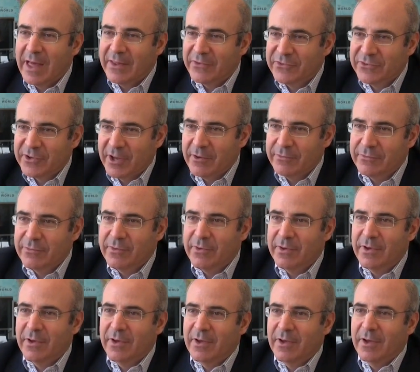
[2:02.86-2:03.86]
that stuff
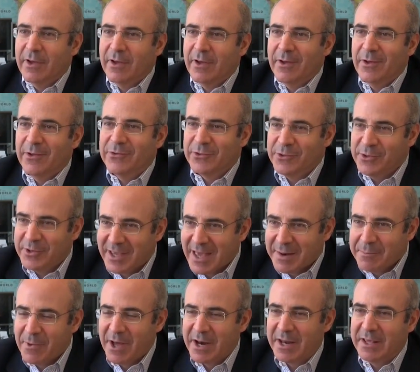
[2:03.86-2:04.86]
so you can
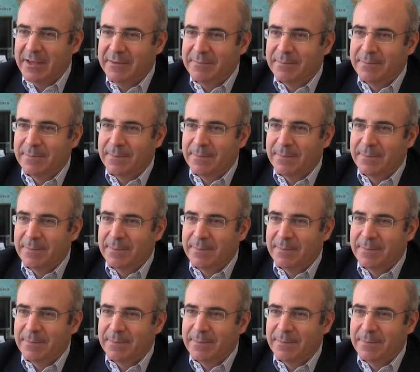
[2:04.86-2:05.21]
get money,